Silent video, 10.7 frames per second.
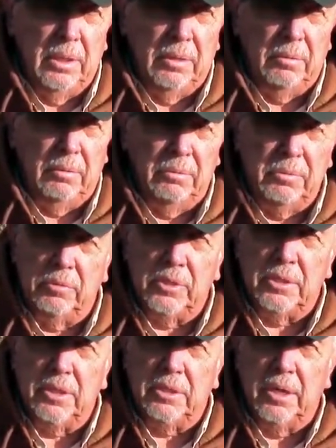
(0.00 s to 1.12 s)
uh, was
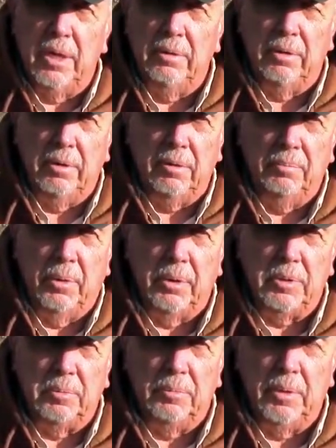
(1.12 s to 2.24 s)
600
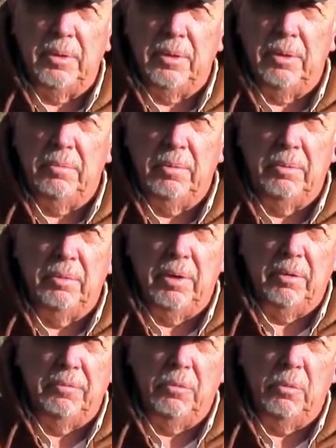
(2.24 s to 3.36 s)
parts per billion, and we're
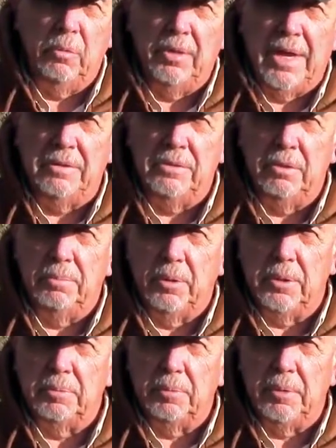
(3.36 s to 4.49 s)
running 4,000
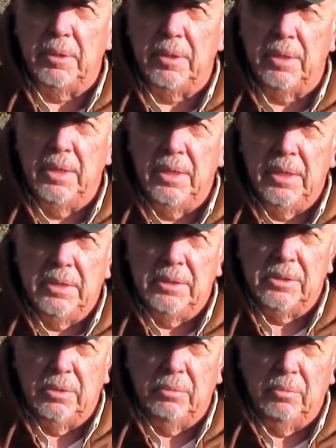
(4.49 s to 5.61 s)
parts per billion.
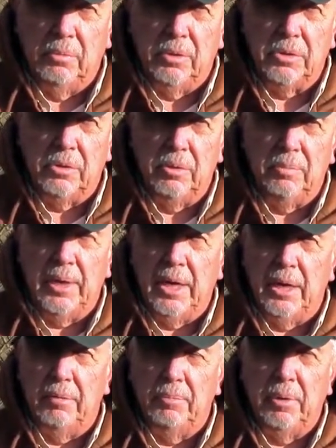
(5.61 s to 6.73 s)
So we're extremely
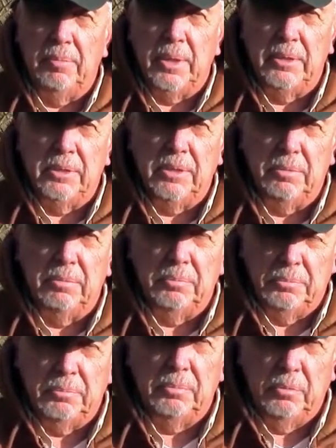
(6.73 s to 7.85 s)
high in bromide. So
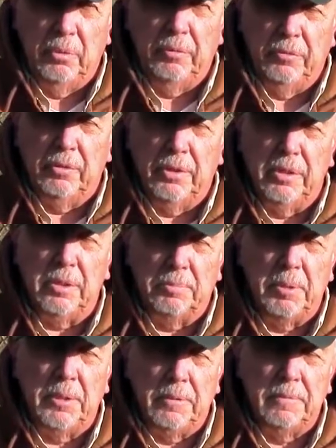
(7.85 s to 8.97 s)
we feel that it's
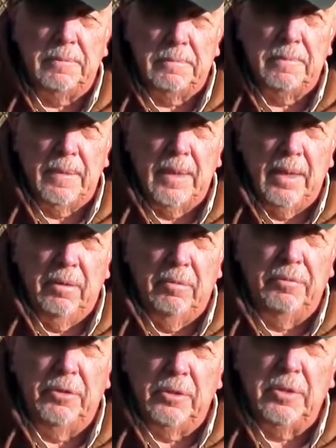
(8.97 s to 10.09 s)
been
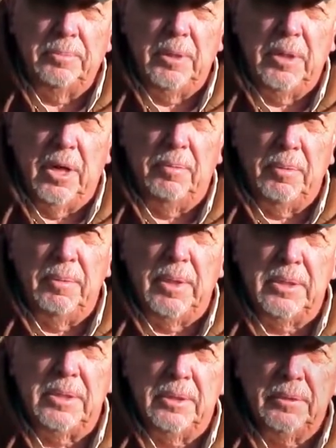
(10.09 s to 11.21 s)
we feel that it's been
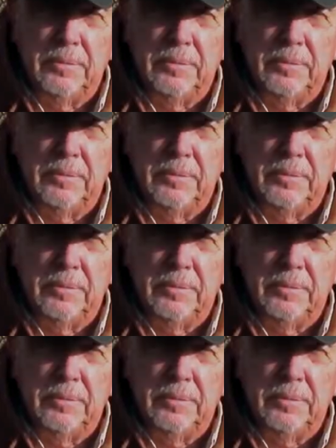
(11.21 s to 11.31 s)
compromised.